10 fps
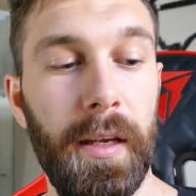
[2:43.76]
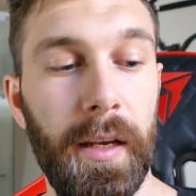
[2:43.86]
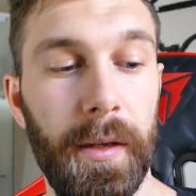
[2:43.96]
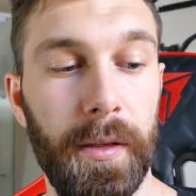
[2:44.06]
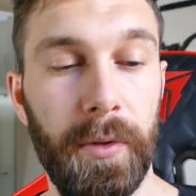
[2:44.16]

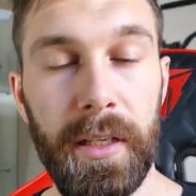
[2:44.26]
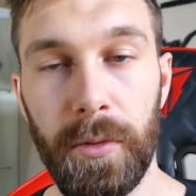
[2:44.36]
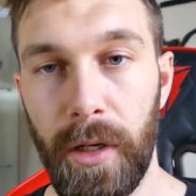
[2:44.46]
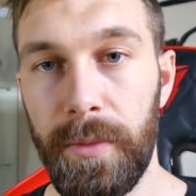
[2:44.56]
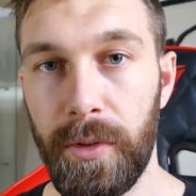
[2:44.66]
And the
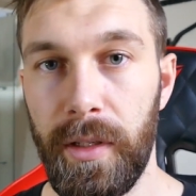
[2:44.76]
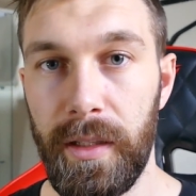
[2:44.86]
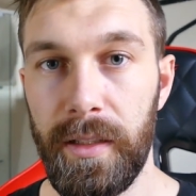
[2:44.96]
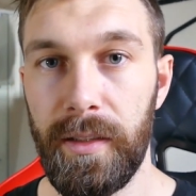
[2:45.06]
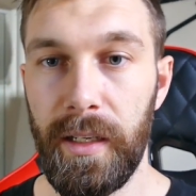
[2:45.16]
reason why I'm doing
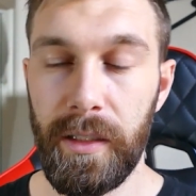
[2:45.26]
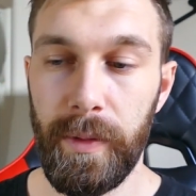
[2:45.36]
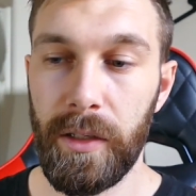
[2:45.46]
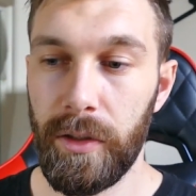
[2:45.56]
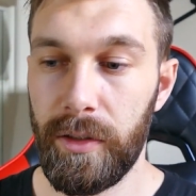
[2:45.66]
this is
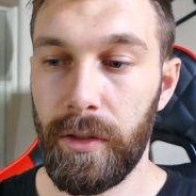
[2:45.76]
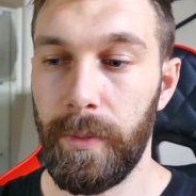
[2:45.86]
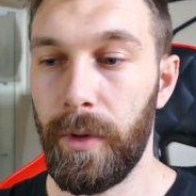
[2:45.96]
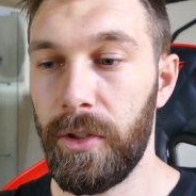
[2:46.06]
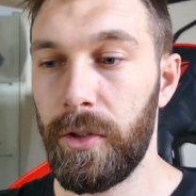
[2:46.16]
because
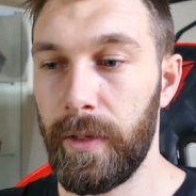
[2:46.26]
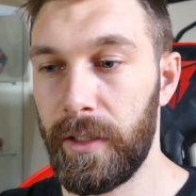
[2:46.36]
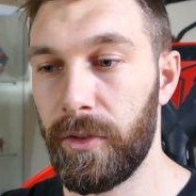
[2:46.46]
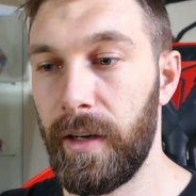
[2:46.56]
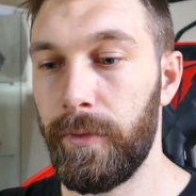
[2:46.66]
most
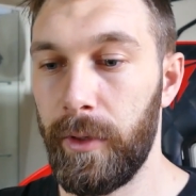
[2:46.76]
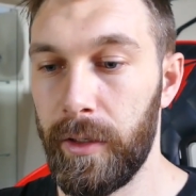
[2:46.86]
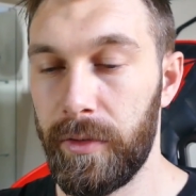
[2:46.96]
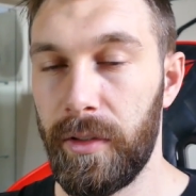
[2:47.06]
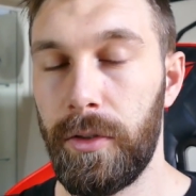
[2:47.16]
direct drive
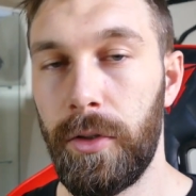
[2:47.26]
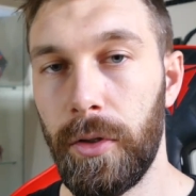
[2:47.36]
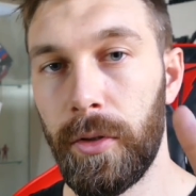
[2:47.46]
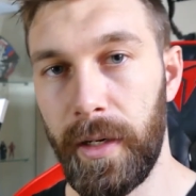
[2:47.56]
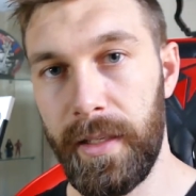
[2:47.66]
wheels, there's
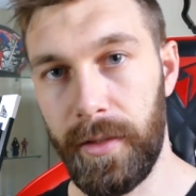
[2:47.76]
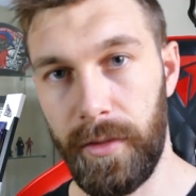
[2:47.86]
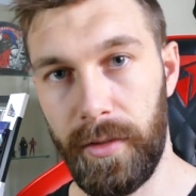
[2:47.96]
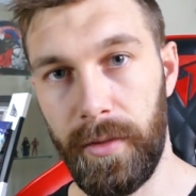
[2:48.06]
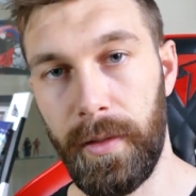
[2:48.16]
2
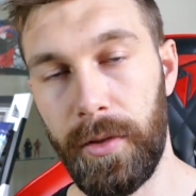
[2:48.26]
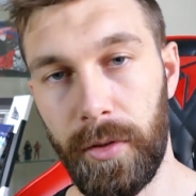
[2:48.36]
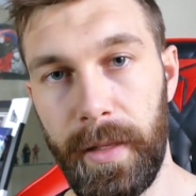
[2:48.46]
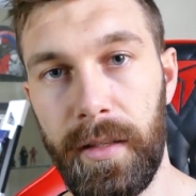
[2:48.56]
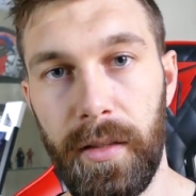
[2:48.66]
reasons, and I'll
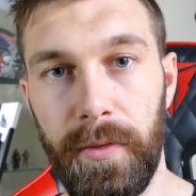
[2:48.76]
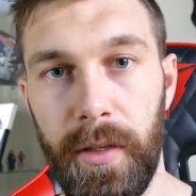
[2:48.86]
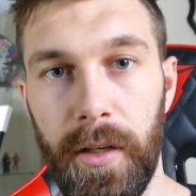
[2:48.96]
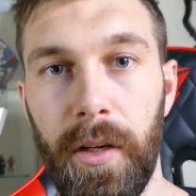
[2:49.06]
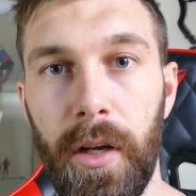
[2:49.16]
talk about this in the
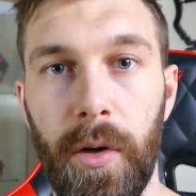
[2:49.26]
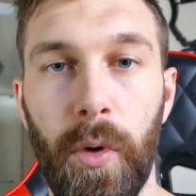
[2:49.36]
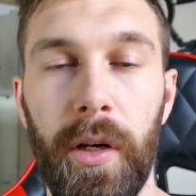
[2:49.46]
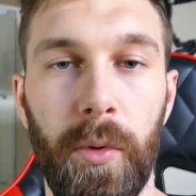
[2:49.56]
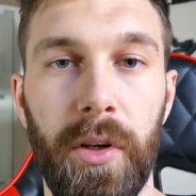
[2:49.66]
video,
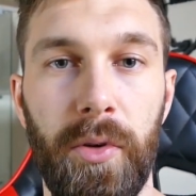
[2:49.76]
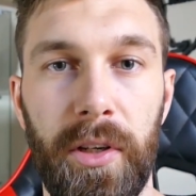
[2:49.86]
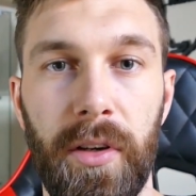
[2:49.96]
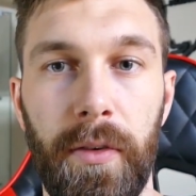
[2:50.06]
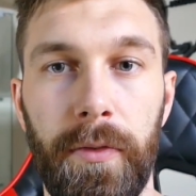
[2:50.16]
why you'd want a
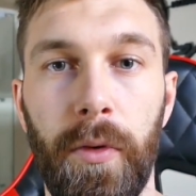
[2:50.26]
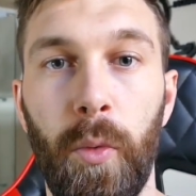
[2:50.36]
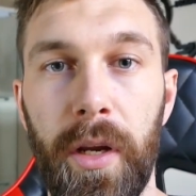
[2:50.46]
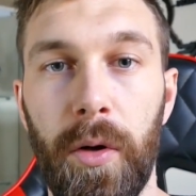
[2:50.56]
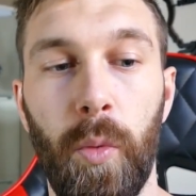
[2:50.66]
direct drive
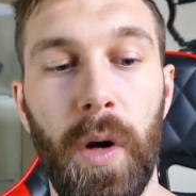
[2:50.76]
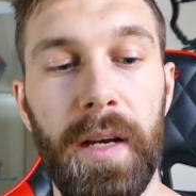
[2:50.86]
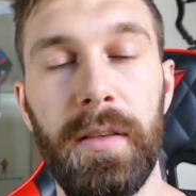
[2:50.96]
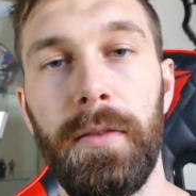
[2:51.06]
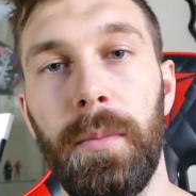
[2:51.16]
wheel.
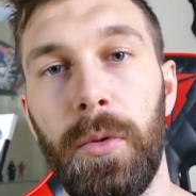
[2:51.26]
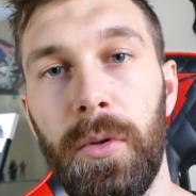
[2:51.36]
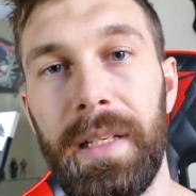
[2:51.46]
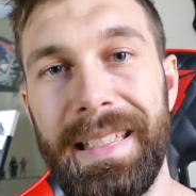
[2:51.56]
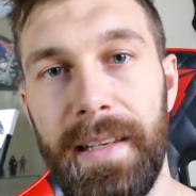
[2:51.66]
One is for
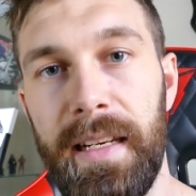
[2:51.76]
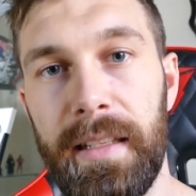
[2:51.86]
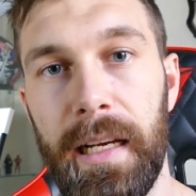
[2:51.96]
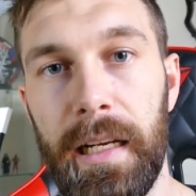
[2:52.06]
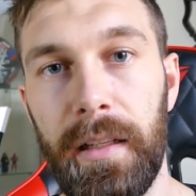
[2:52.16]
more
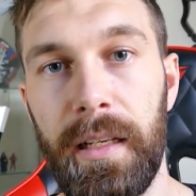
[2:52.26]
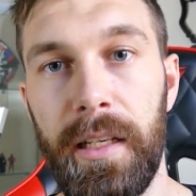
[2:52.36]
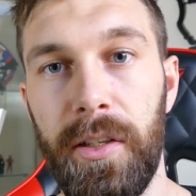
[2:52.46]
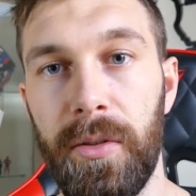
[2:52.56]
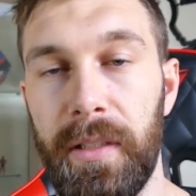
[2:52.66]
detail
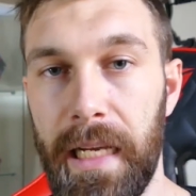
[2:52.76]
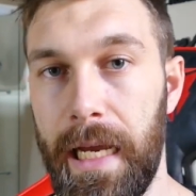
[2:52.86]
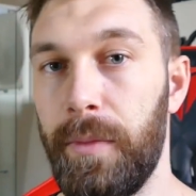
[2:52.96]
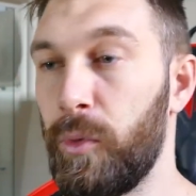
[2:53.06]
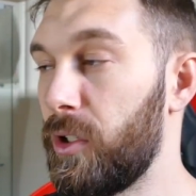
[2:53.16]
in your
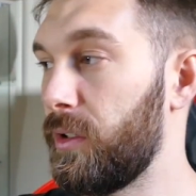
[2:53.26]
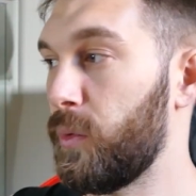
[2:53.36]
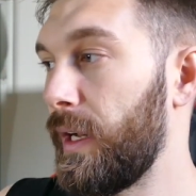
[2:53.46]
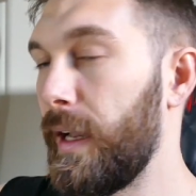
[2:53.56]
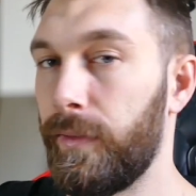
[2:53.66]
game, which is
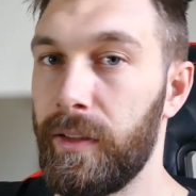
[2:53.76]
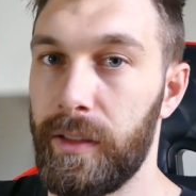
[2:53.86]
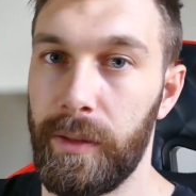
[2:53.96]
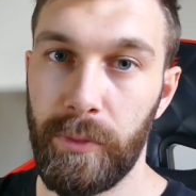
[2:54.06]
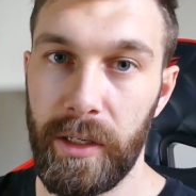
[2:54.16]
what every
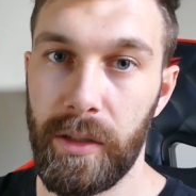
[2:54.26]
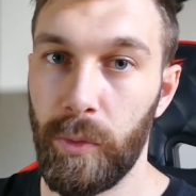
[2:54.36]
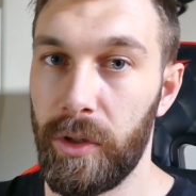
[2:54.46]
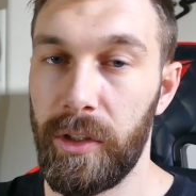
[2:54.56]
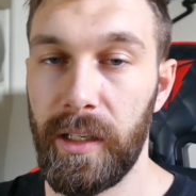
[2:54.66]
sim racer
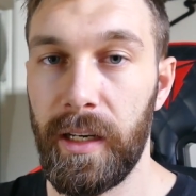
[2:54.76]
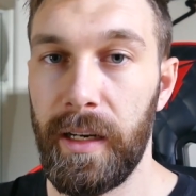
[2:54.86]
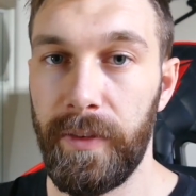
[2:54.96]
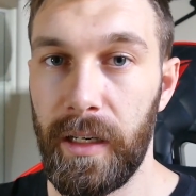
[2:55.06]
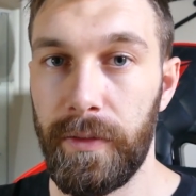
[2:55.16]
wants. You can't
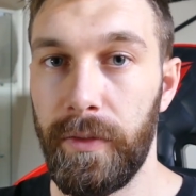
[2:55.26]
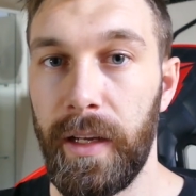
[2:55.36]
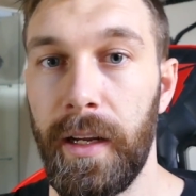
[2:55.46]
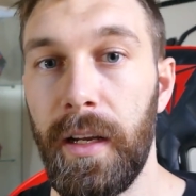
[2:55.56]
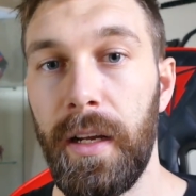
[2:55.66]
have enough of
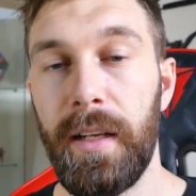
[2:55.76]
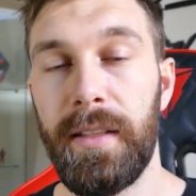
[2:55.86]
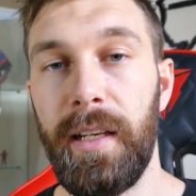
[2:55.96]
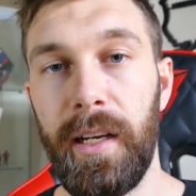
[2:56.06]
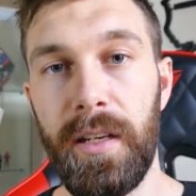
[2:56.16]
that.
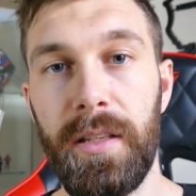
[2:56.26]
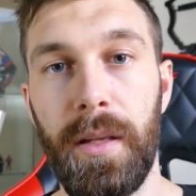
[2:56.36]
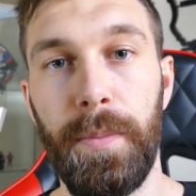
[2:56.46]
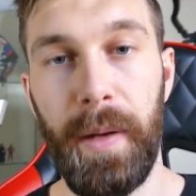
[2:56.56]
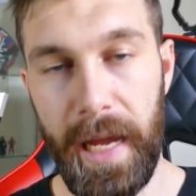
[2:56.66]
Second is
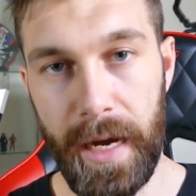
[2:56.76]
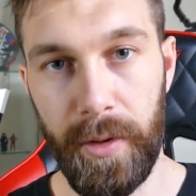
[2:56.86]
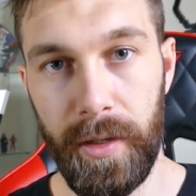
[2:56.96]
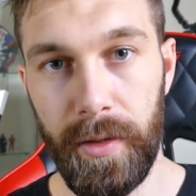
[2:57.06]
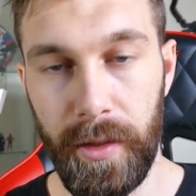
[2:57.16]
the
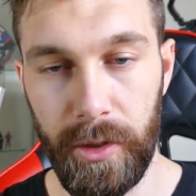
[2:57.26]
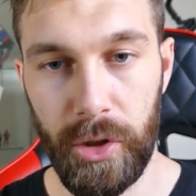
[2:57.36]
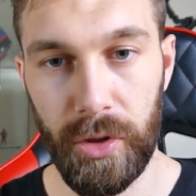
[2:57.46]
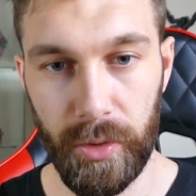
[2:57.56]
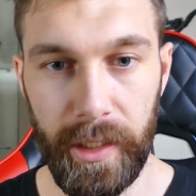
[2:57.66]
power and the
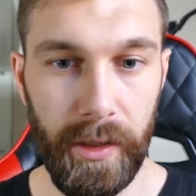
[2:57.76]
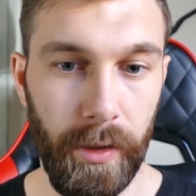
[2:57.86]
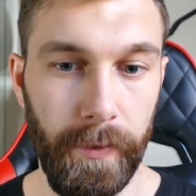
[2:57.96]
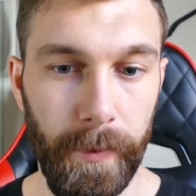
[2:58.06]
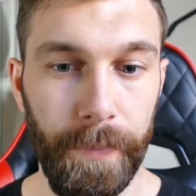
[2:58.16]
strength
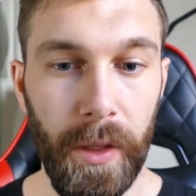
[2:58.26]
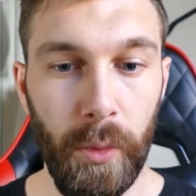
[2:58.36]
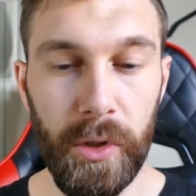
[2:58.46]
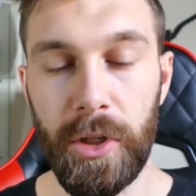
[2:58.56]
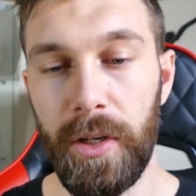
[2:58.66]
of it,
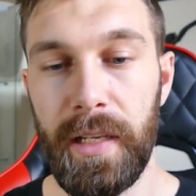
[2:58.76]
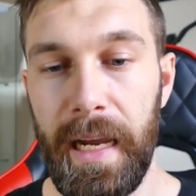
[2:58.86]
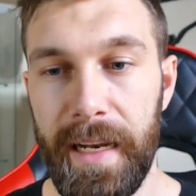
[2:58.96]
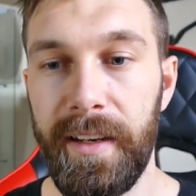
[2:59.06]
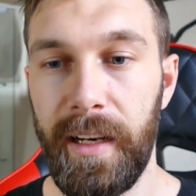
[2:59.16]
which goes
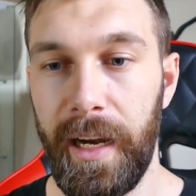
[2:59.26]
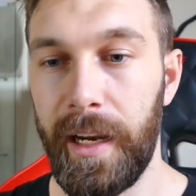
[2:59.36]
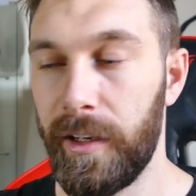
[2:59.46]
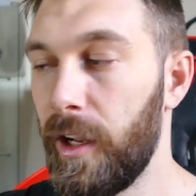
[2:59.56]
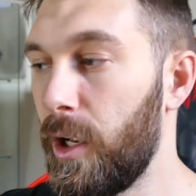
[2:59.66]
hand in
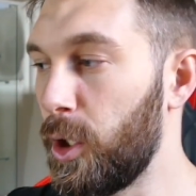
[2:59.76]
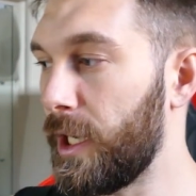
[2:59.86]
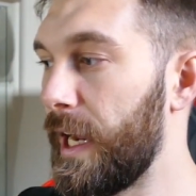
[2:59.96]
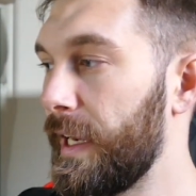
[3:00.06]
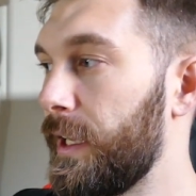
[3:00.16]
hand. You
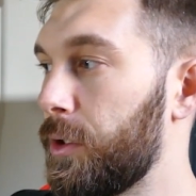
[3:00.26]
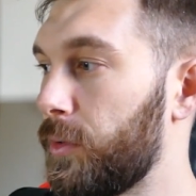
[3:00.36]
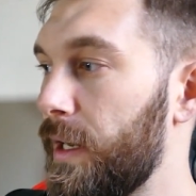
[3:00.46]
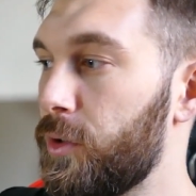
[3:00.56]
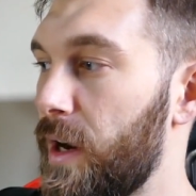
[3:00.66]
can't get a
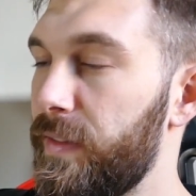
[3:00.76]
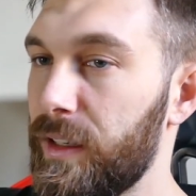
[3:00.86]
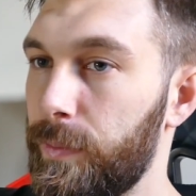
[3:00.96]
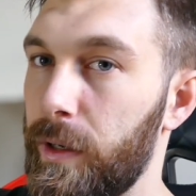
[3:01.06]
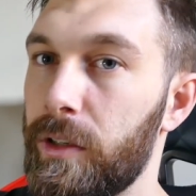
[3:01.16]
great driving
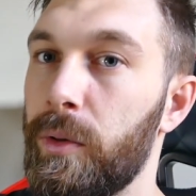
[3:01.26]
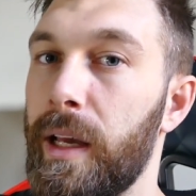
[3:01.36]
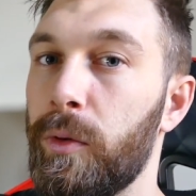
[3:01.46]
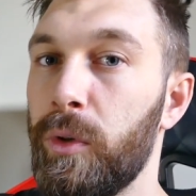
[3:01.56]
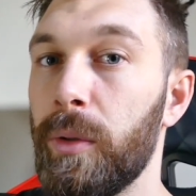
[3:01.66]
experience
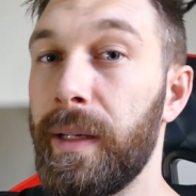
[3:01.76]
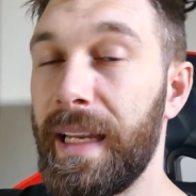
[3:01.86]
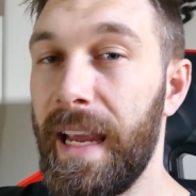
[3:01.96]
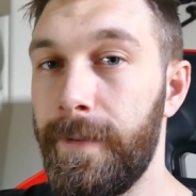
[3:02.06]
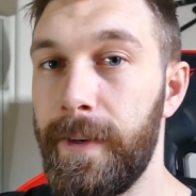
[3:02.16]
without the wheel being
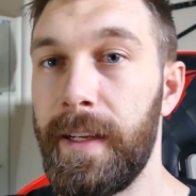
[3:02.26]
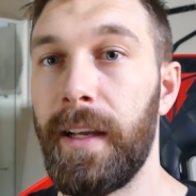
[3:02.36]
heavy